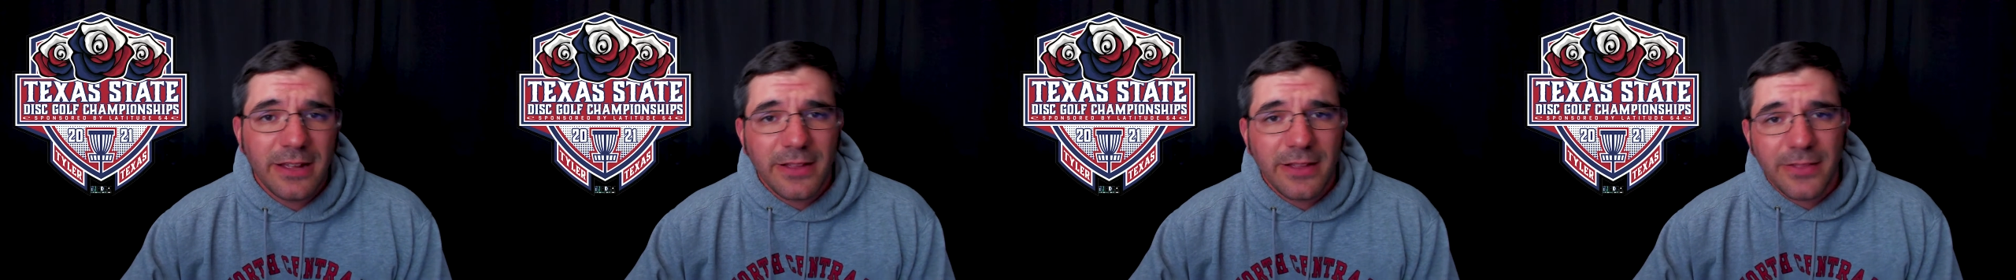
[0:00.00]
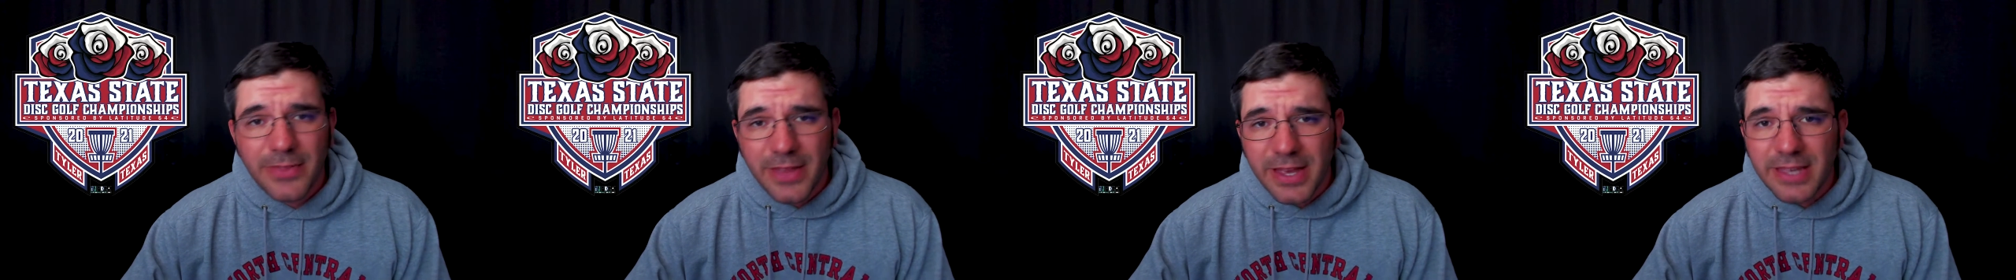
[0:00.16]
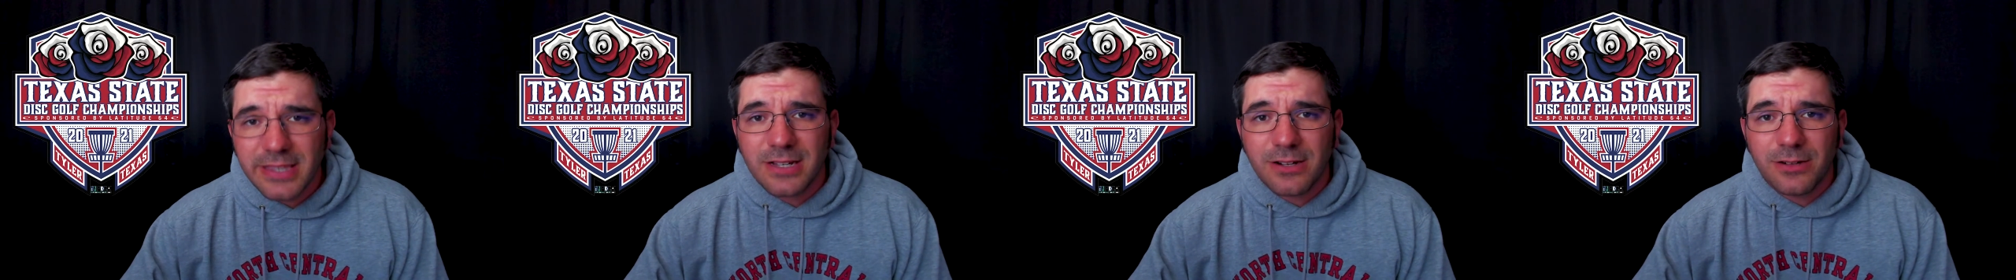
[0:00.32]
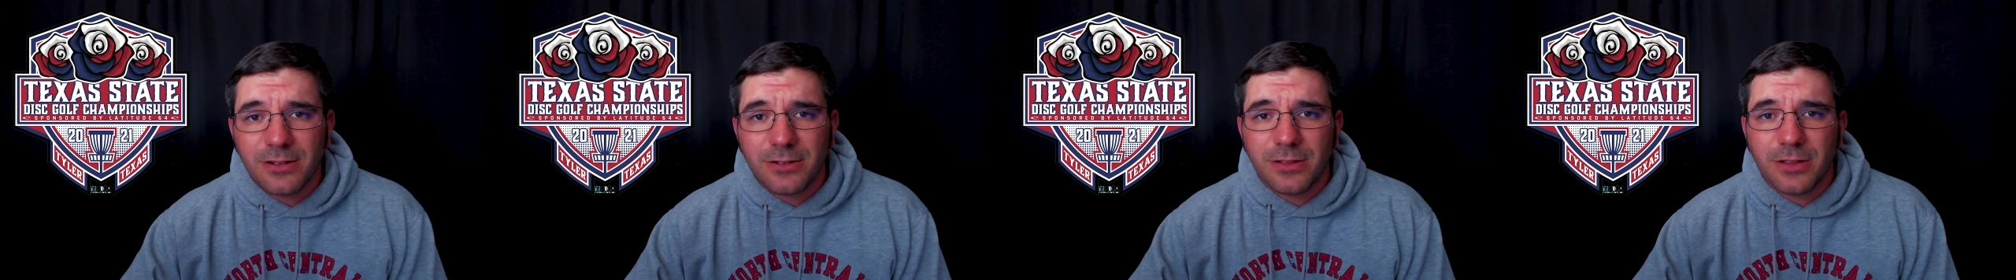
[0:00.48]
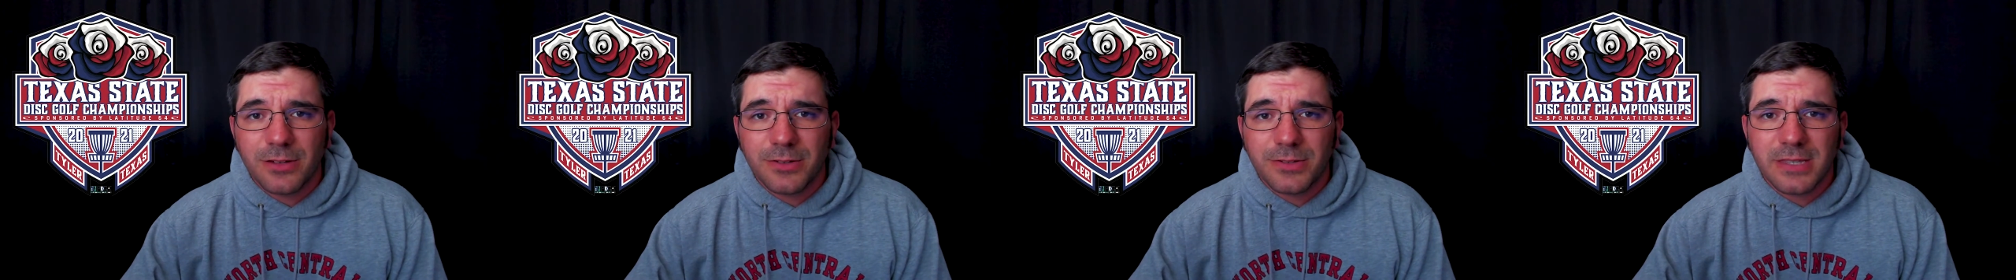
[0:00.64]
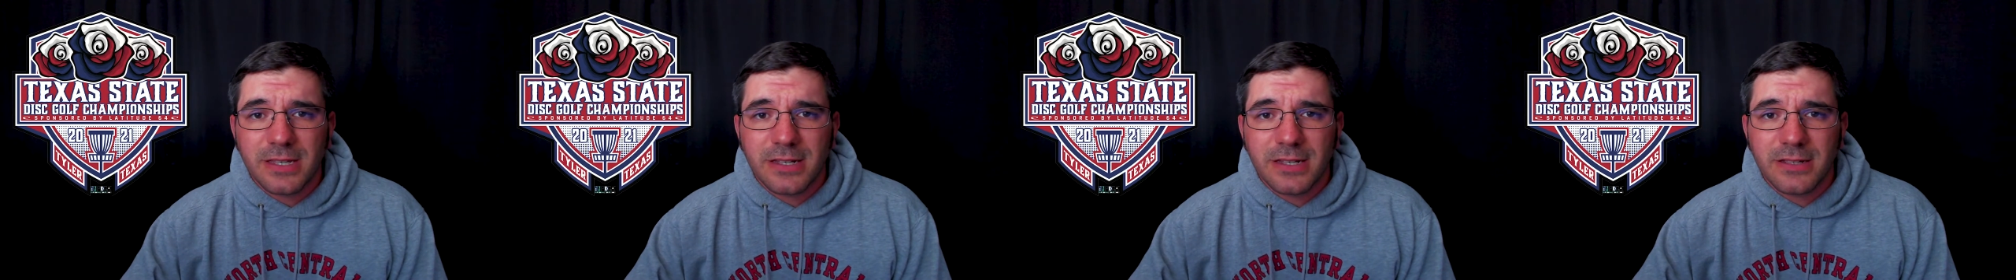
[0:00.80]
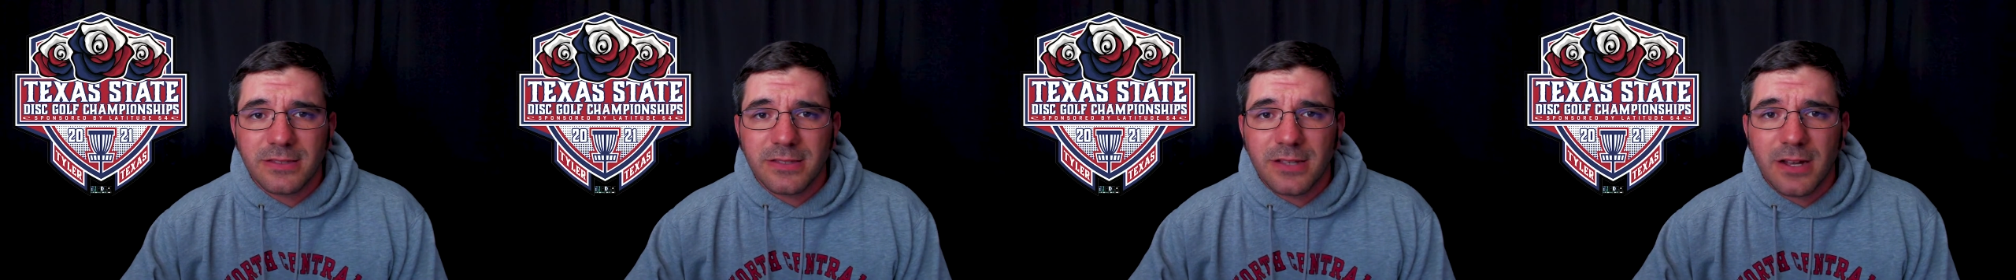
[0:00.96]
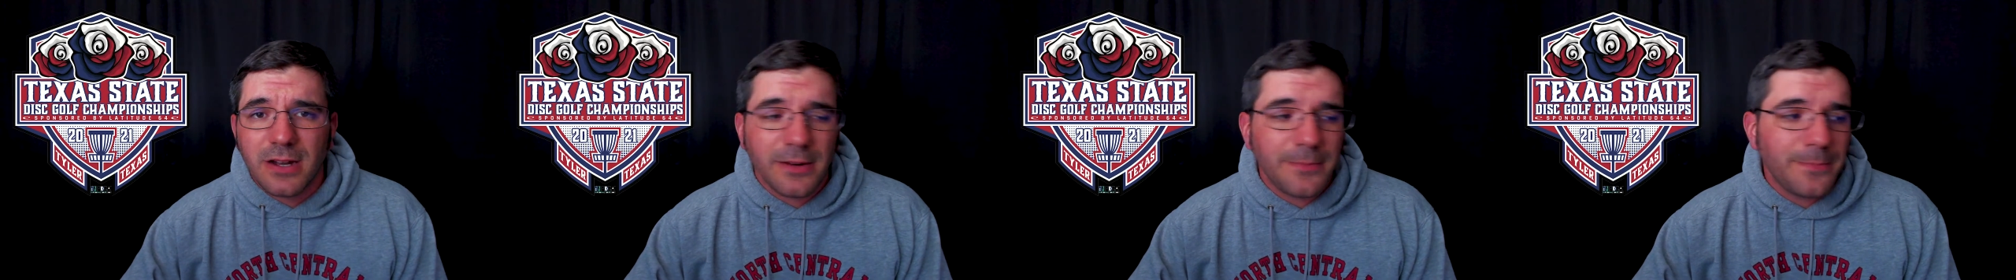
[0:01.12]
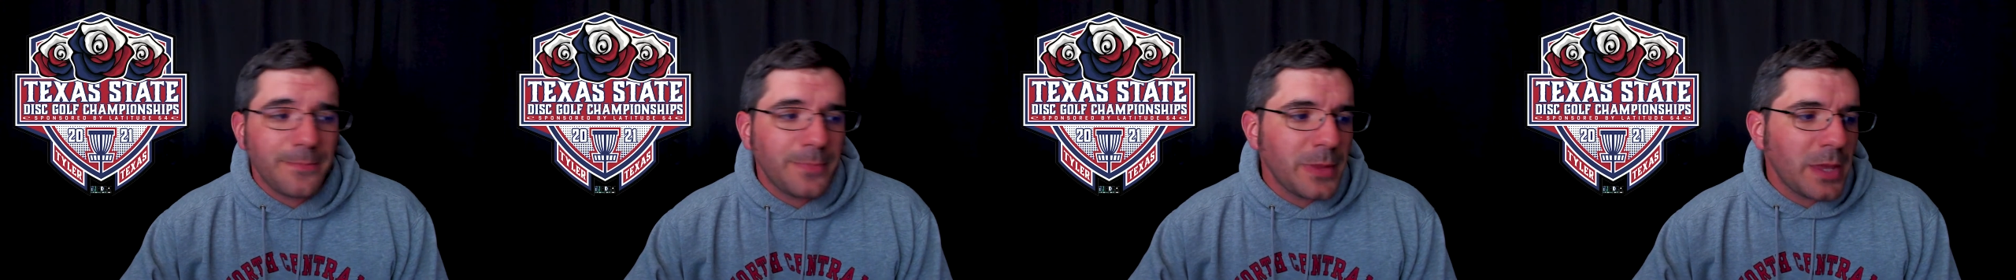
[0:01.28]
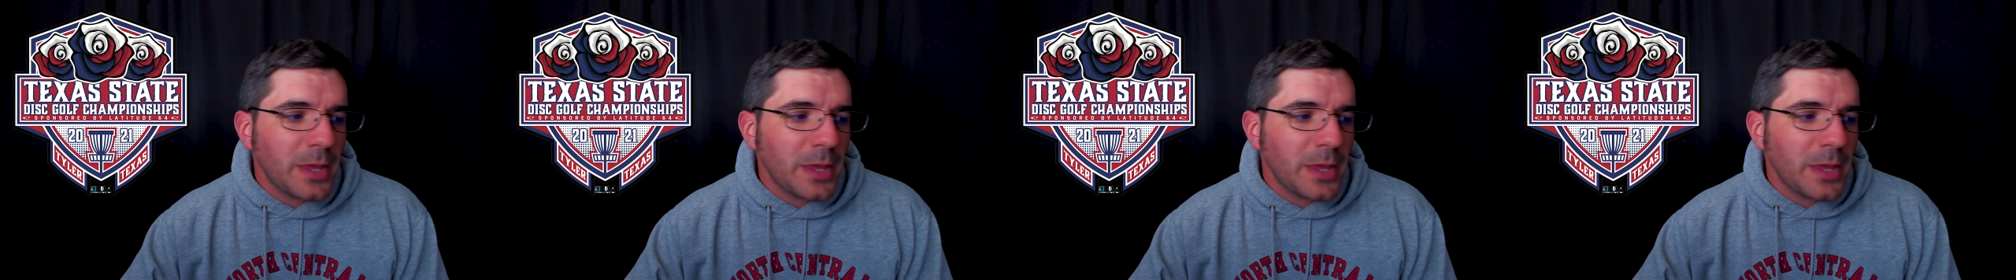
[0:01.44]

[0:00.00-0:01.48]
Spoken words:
That's how close things are.